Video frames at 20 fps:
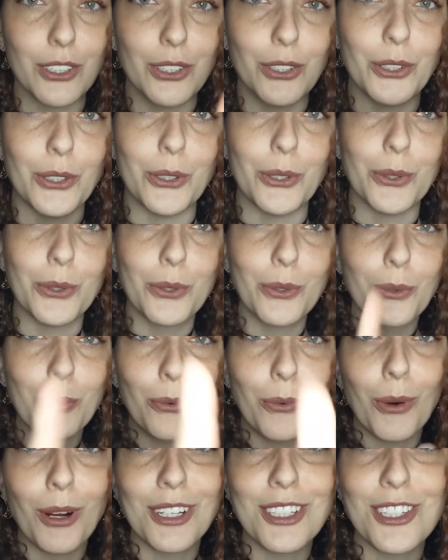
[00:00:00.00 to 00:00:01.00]
you
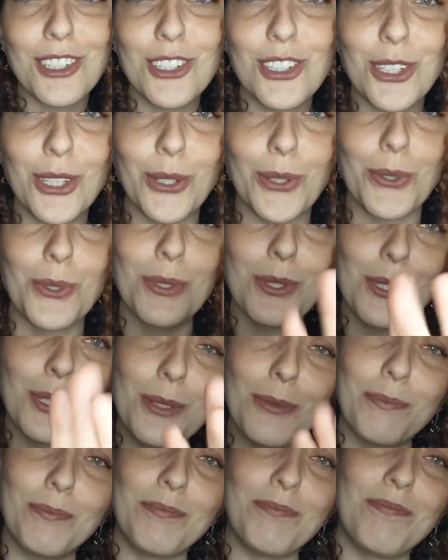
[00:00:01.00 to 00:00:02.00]
want to choose.